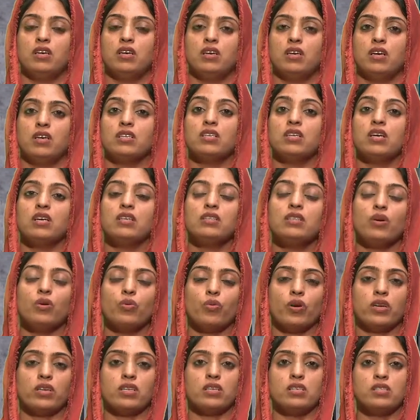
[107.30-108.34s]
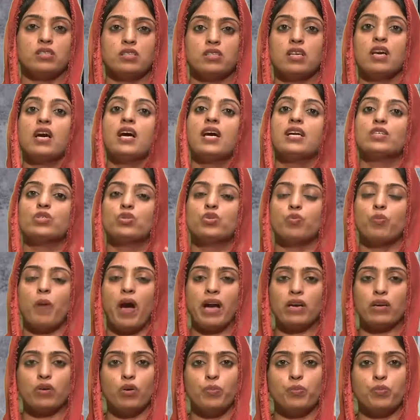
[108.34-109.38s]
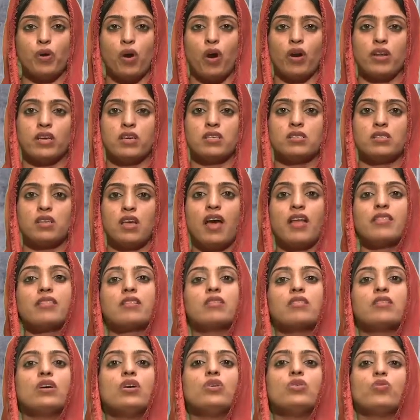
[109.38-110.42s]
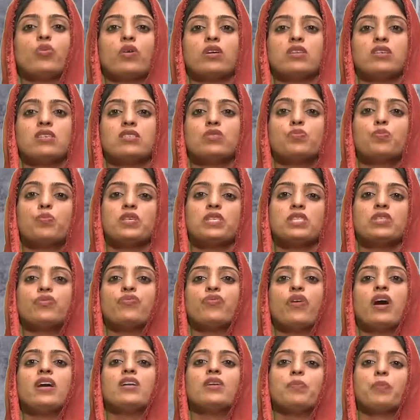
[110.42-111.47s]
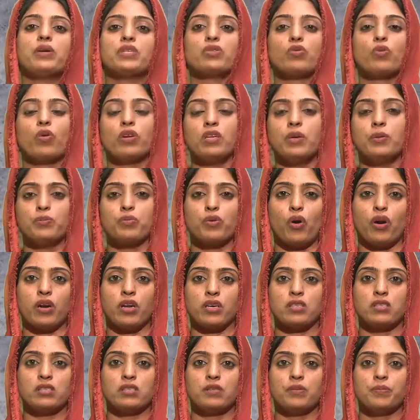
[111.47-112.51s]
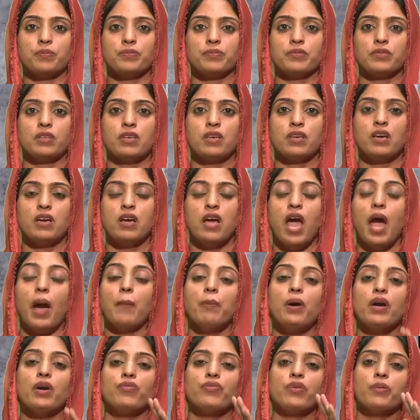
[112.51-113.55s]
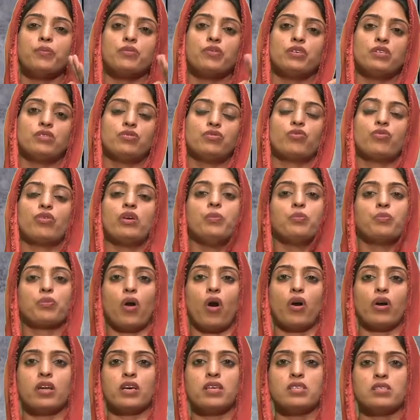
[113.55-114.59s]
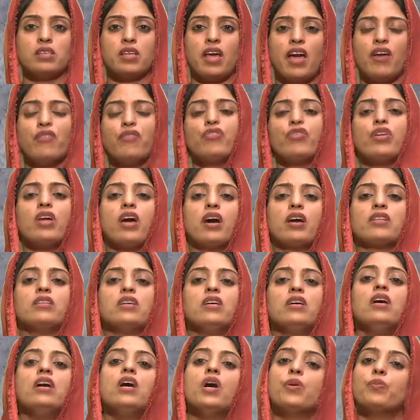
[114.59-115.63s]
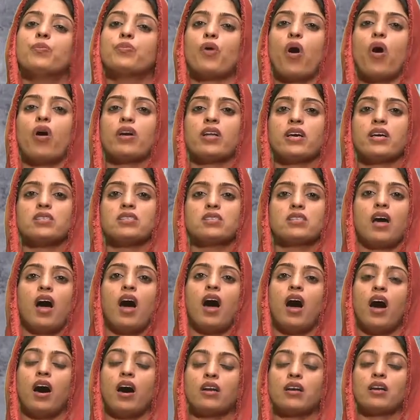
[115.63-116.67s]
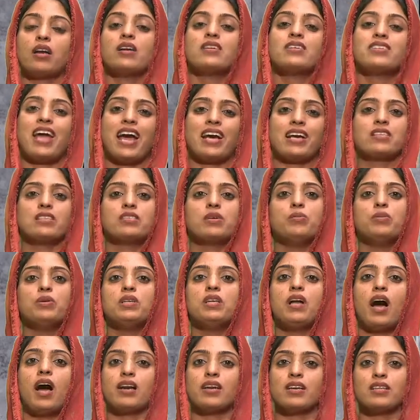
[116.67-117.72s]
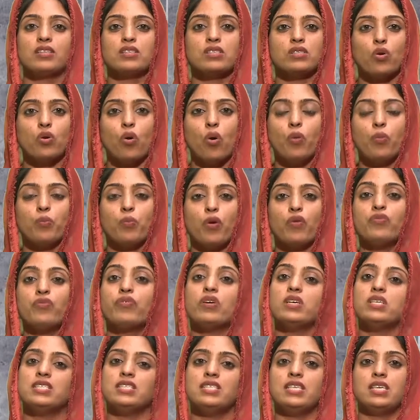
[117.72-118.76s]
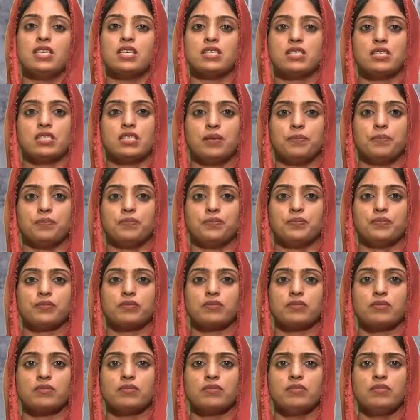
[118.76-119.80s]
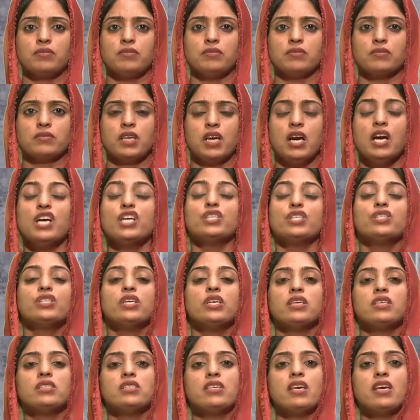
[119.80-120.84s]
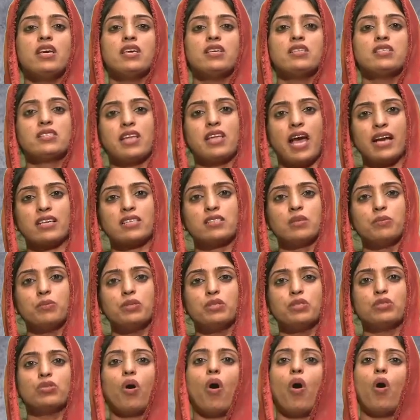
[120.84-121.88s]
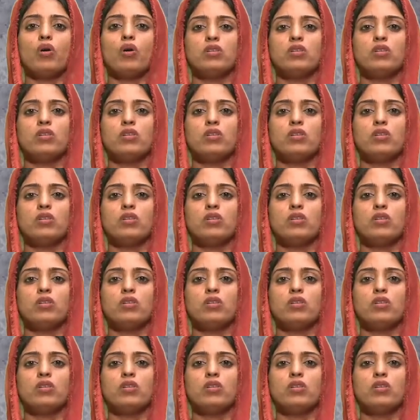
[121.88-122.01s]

another one is tobacco products and the third one is specified petroleum products. Apart from these three products, every other products are taxable under the scope of GST. GST is taxable to all